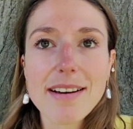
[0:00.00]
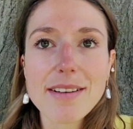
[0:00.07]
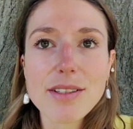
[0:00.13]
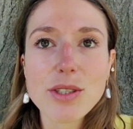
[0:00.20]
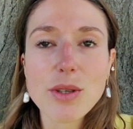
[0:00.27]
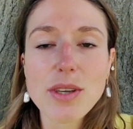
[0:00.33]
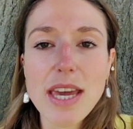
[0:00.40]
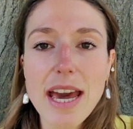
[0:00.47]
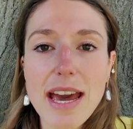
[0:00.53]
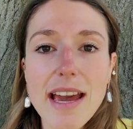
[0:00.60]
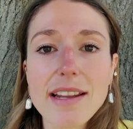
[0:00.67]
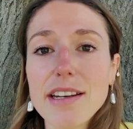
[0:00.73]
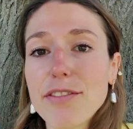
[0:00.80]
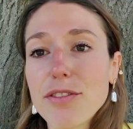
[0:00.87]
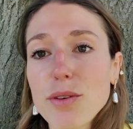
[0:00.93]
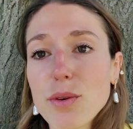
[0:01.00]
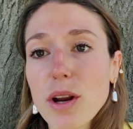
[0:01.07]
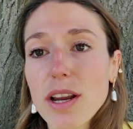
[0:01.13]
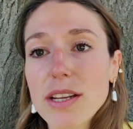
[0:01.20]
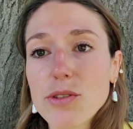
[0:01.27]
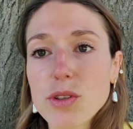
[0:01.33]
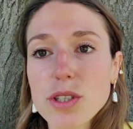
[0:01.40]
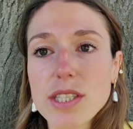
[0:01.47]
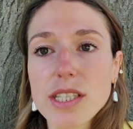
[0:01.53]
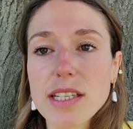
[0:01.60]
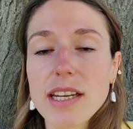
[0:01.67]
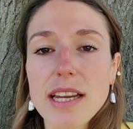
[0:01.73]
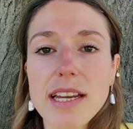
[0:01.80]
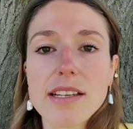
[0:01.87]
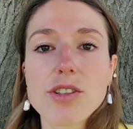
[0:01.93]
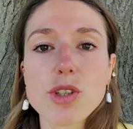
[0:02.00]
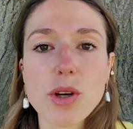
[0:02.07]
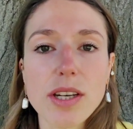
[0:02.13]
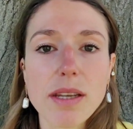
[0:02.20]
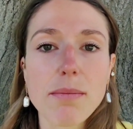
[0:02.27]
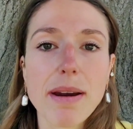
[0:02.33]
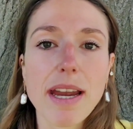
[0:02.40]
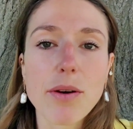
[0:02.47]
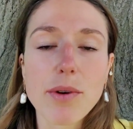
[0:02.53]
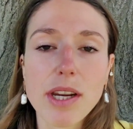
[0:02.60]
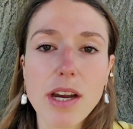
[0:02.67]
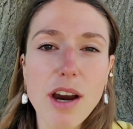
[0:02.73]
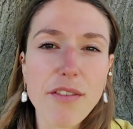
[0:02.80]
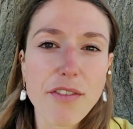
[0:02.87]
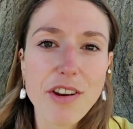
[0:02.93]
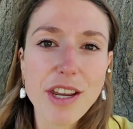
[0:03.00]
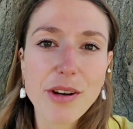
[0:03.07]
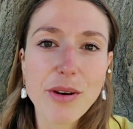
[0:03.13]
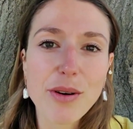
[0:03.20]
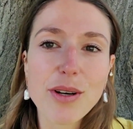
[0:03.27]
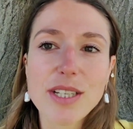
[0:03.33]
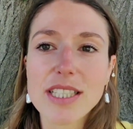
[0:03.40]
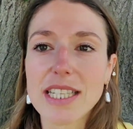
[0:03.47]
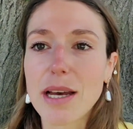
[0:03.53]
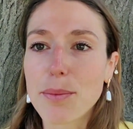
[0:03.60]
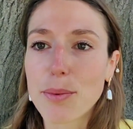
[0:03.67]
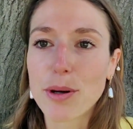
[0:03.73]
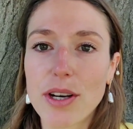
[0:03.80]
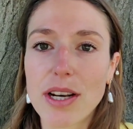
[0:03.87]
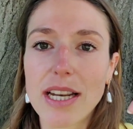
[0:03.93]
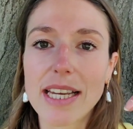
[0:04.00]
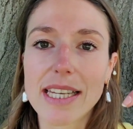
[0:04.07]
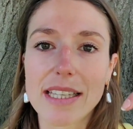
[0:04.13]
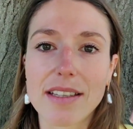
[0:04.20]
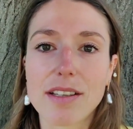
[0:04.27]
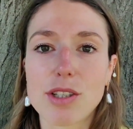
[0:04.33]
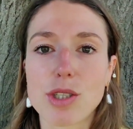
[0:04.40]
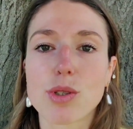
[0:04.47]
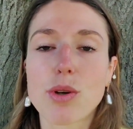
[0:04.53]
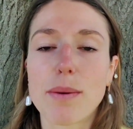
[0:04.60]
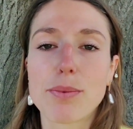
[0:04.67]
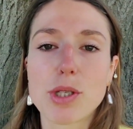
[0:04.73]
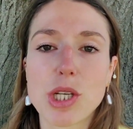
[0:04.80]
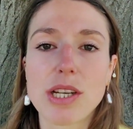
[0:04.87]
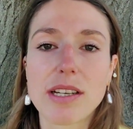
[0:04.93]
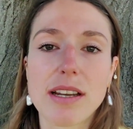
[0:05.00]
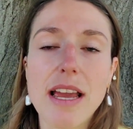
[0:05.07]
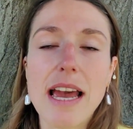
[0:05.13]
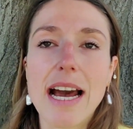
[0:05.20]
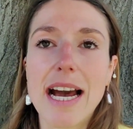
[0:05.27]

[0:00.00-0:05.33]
So yeah, and if you are interested in joining my recovery course, I'll a link in the description.